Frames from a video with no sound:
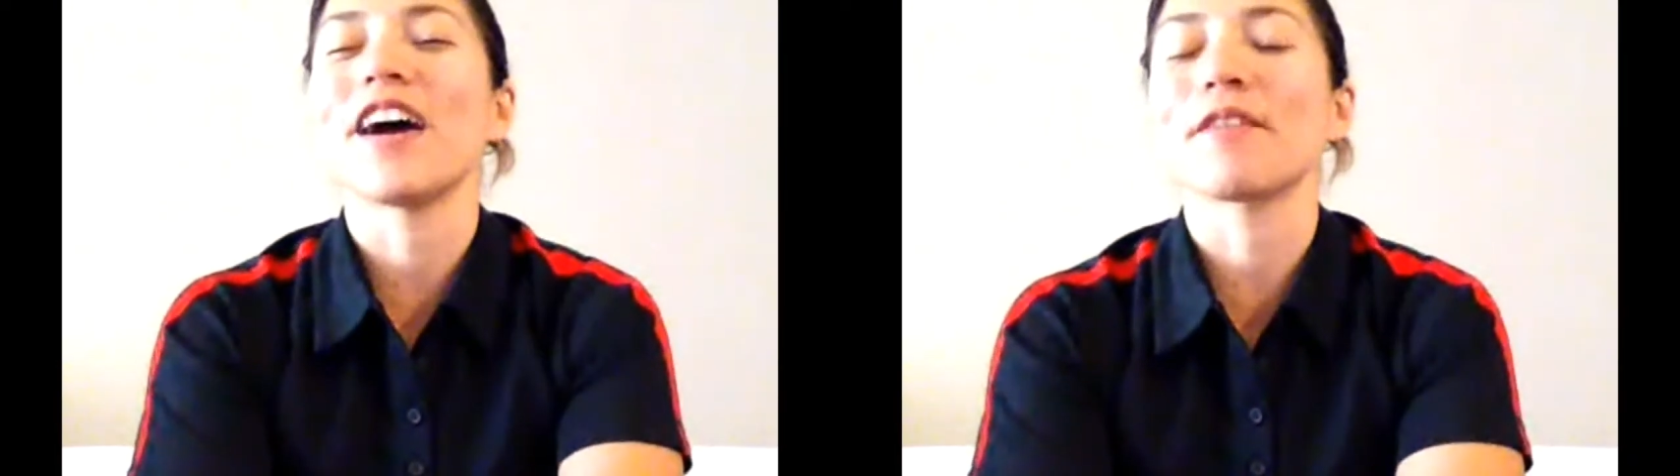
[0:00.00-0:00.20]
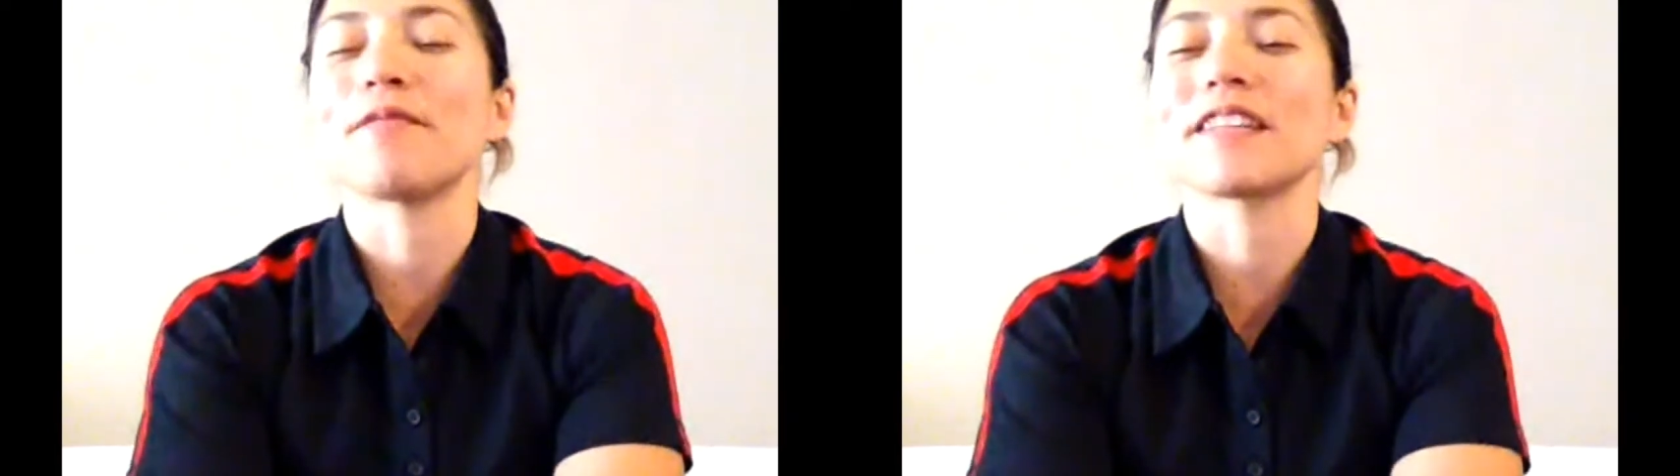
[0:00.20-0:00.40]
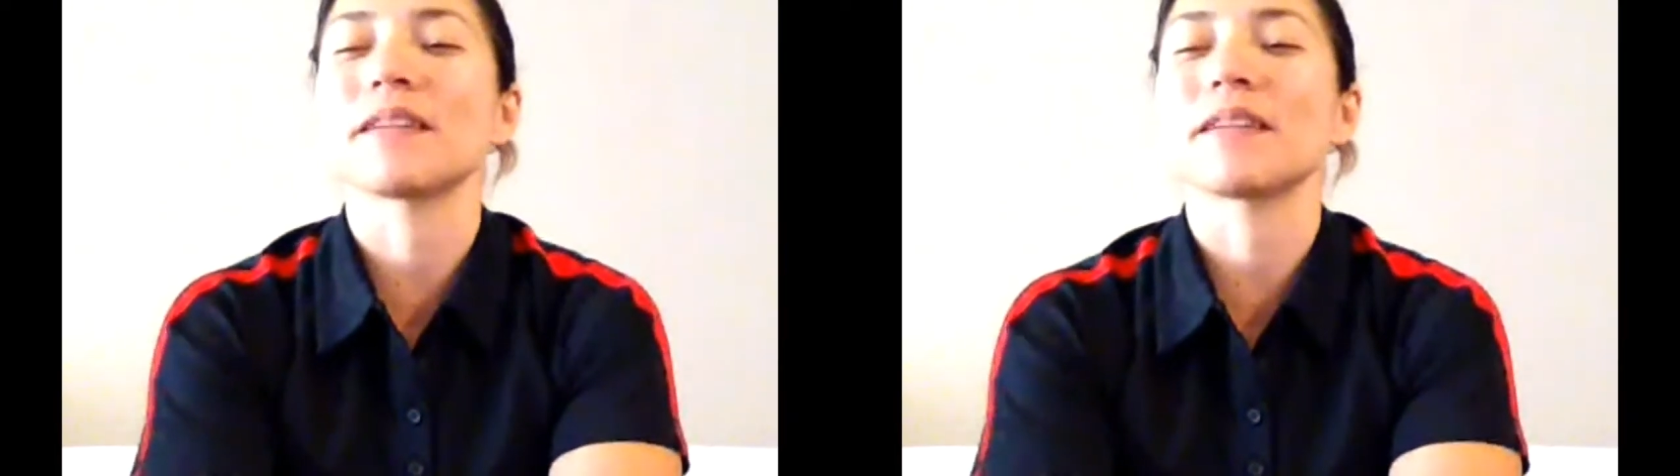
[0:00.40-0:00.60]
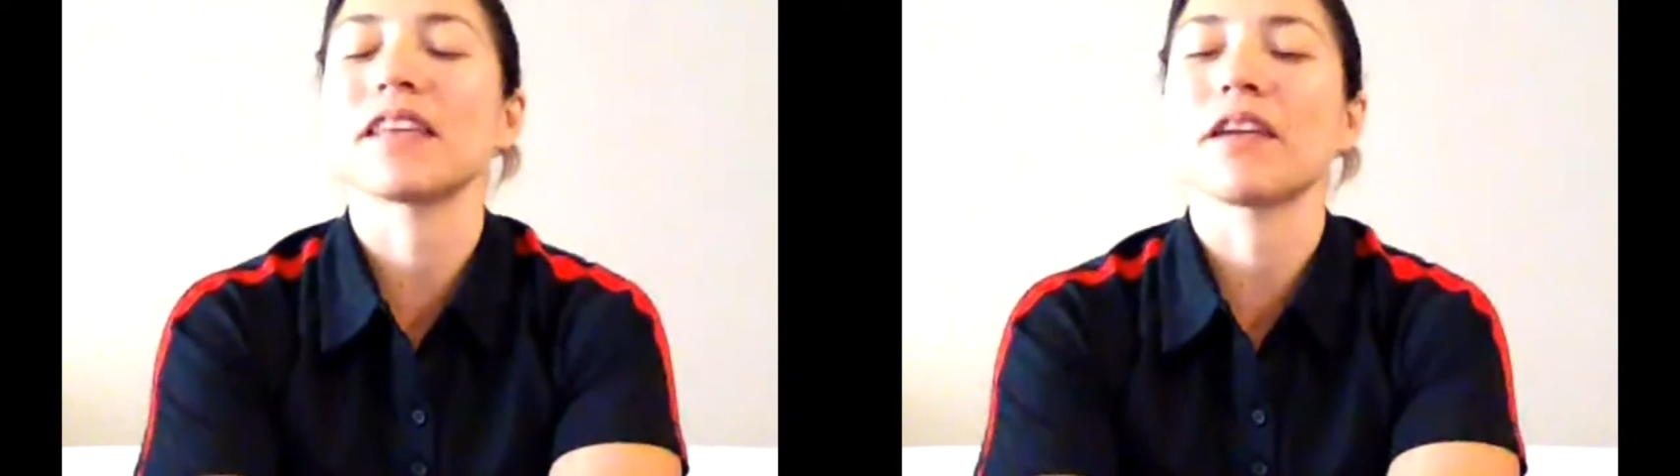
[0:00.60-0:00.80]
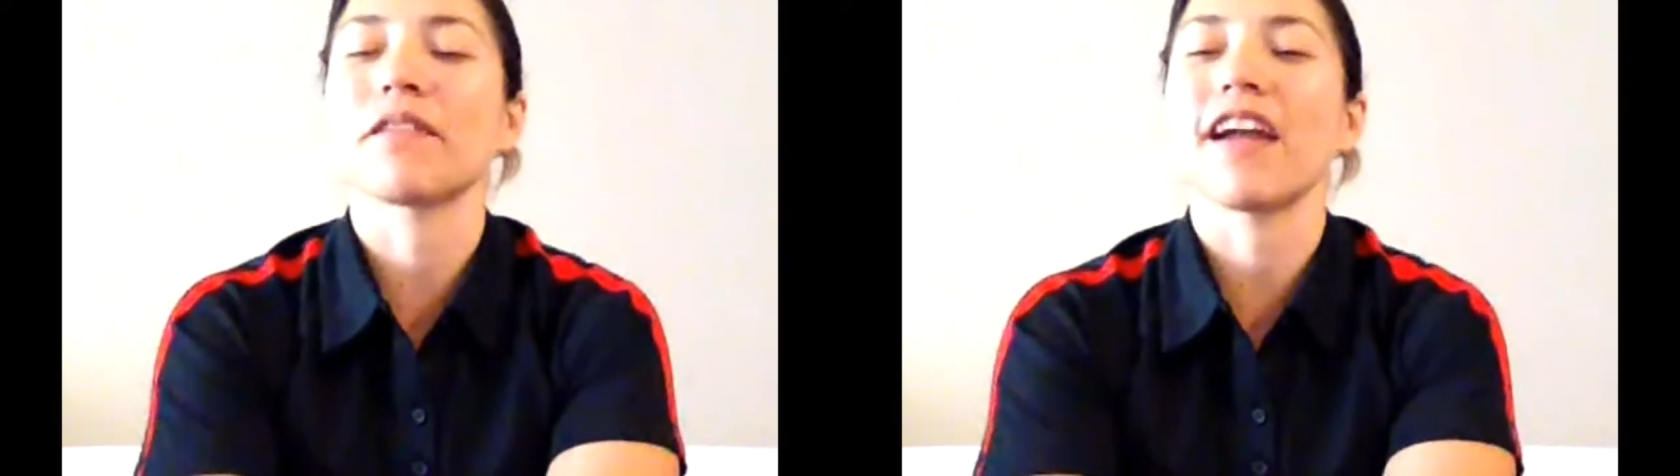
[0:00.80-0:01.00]
know how to fix
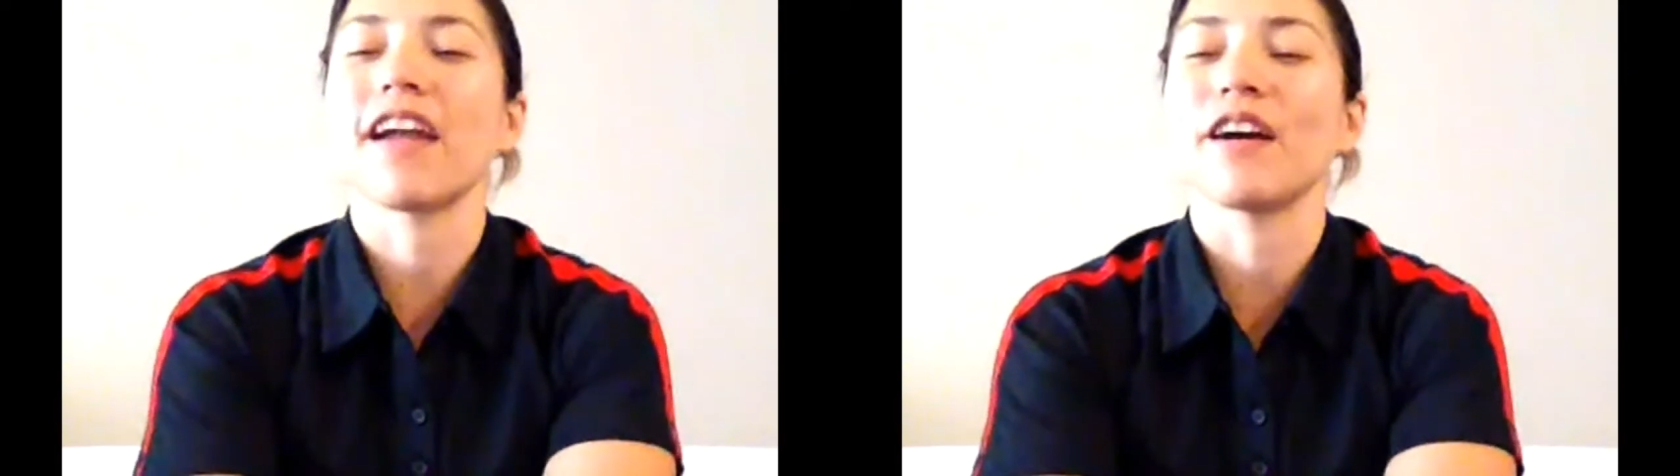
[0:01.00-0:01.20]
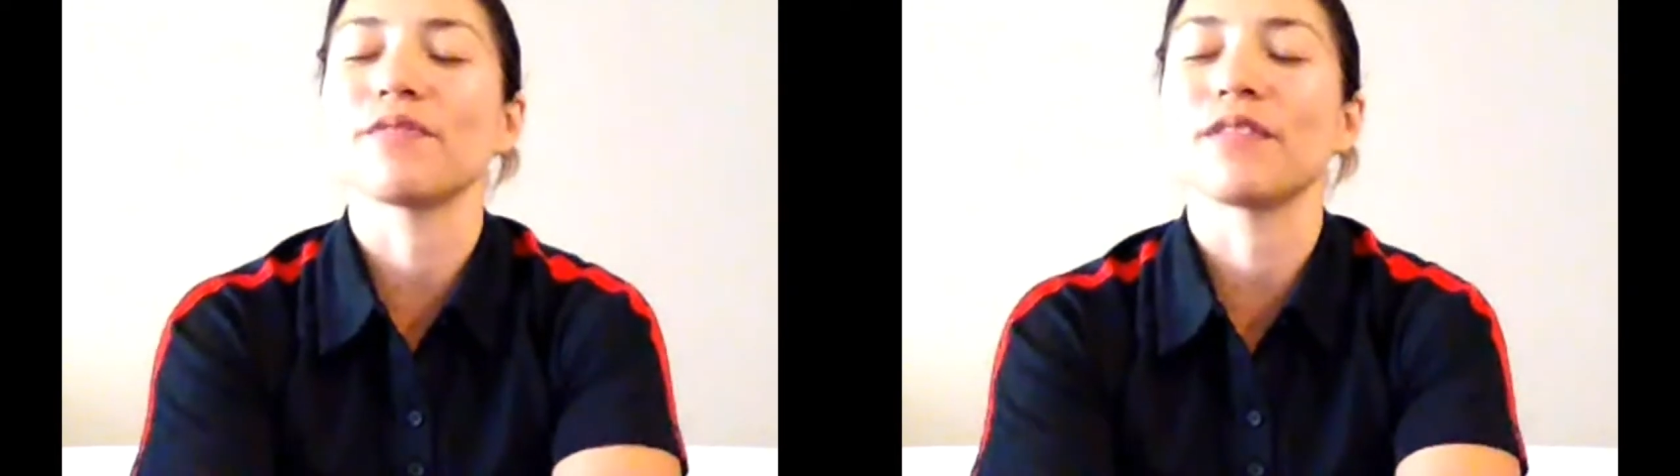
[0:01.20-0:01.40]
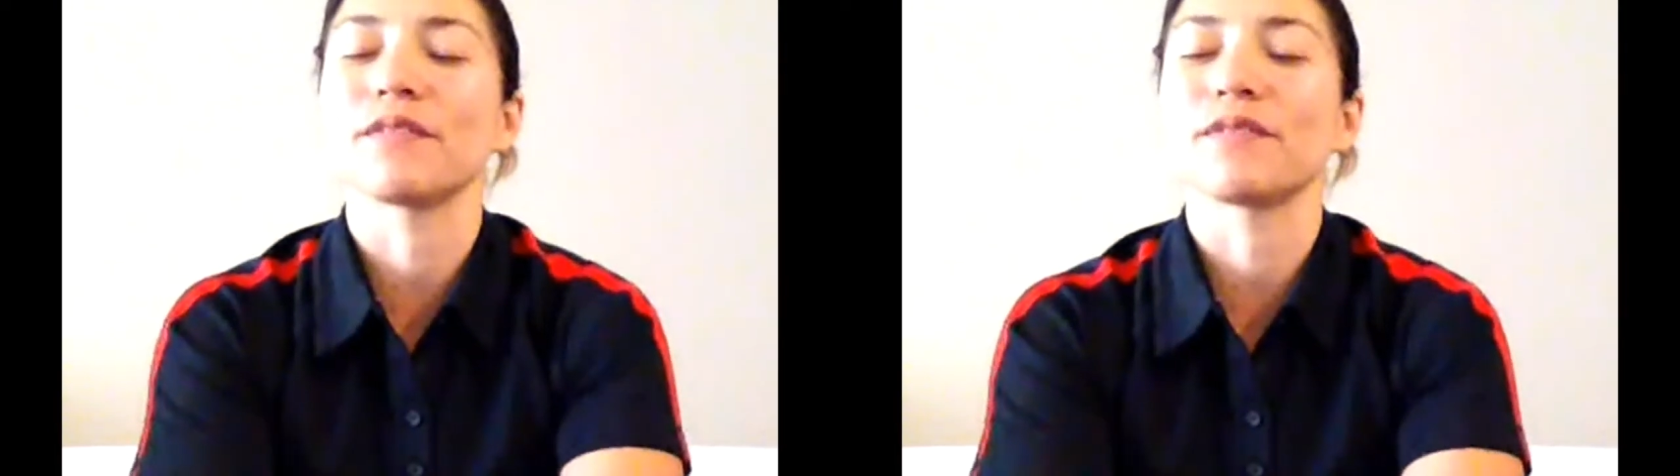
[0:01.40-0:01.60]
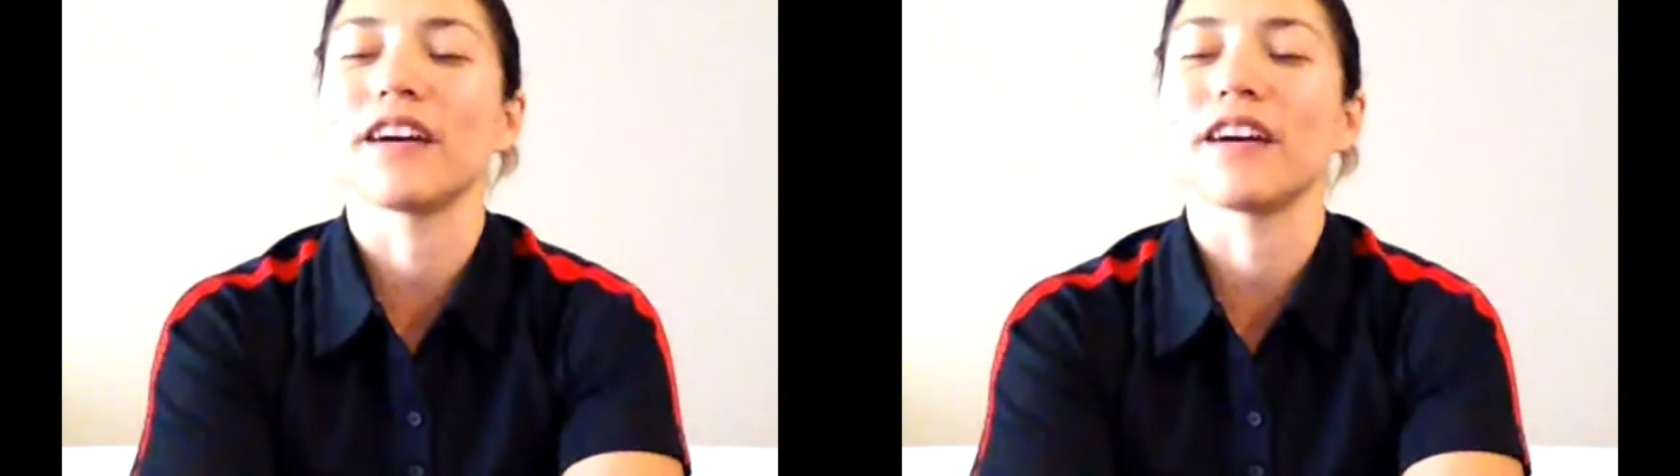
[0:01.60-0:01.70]
something right off